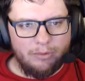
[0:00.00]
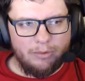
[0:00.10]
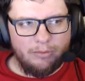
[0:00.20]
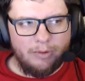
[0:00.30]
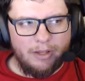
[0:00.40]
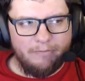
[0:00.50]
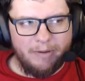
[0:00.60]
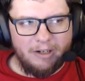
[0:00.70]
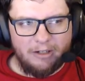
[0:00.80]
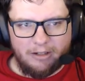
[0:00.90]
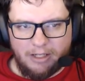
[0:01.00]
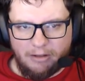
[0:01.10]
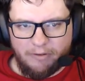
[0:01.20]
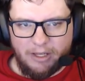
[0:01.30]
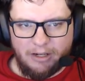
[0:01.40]
We've been
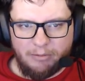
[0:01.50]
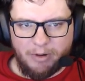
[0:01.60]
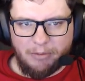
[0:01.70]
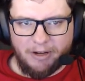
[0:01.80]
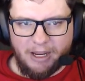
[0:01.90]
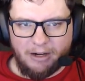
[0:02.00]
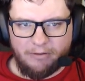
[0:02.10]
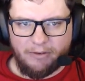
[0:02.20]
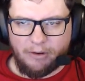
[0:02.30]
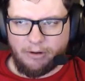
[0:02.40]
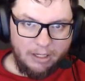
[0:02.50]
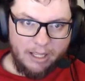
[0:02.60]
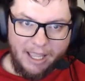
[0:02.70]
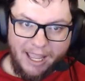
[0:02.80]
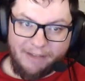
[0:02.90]
delving into propaganda for
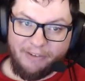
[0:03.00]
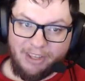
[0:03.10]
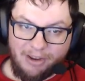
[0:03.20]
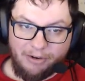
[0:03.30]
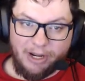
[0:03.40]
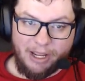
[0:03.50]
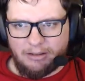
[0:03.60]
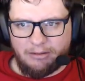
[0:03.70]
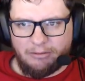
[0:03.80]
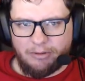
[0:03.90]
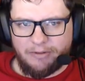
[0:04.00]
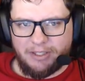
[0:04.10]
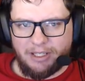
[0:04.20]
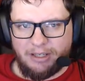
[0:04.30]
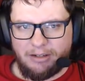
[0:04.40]
half a year now. We've
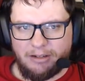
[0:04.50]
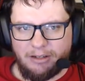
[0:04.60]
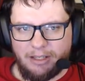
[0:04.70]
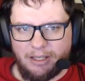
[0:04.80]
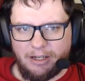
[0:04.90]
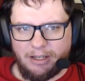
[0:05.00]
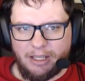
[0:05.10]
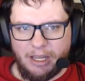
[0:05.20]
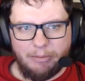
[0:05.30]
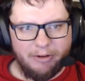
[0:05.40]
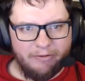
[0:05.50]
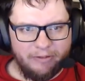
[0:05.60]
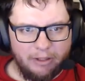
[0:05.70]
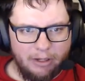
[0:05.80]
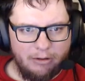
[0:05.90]
seen it ebb and
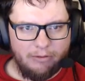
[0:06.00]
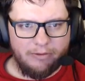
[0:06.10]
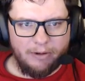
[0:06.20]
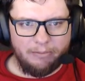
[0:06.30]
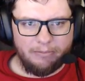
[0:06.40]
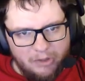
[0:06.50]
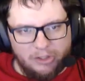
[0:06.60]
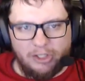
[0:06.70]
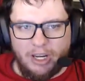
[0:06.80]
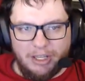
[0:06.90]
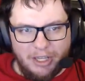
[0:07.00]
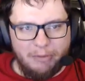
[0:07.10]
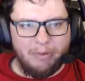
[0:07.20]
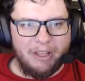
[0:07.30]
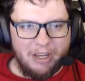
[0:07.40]
flow from
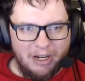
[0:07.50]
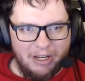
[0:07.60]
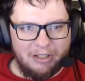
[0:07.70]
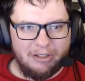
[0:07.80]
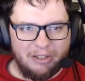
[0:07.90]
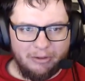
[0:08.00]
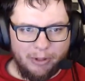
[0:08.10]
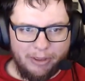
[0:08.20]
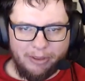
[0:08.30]
janky beginnings with